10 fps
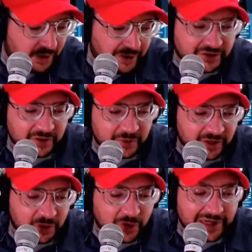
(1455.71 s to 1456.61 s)
It's going to be
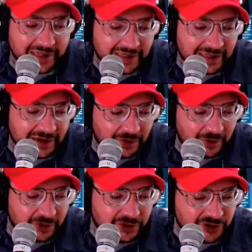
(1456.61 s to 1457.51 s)
at 3:00
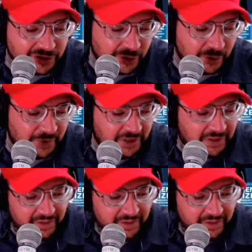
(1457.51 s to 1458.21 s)
on Zoom.